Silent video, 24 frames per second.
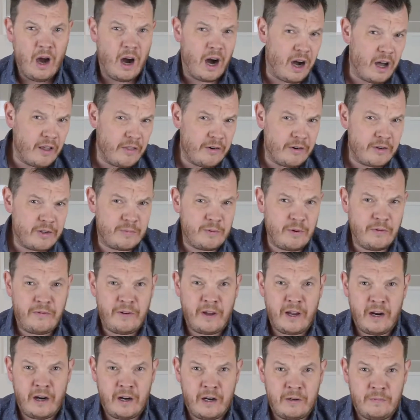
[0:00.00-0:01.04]
Others
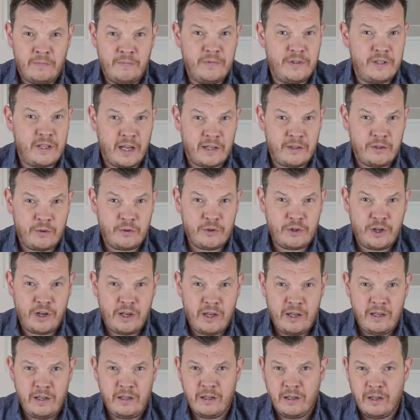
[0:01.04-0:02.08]
prefer
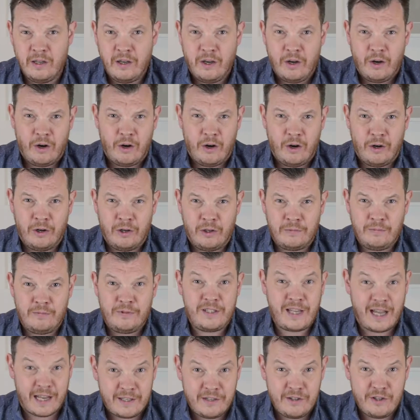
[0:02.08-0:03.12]
Tattinger, or
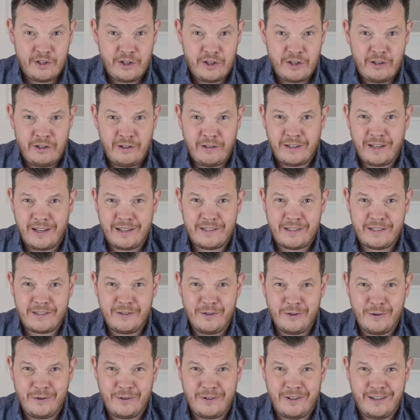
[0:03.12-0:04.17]
Tattinger, as it's
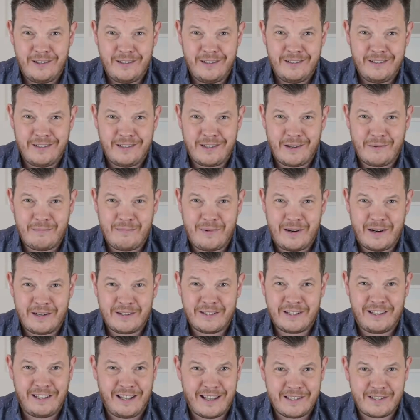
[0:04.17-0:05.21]
known in some
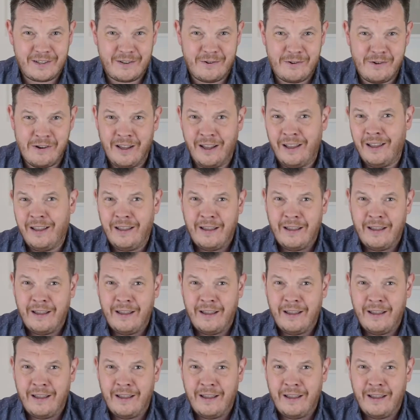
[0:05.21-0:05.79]
parts of Glasgow.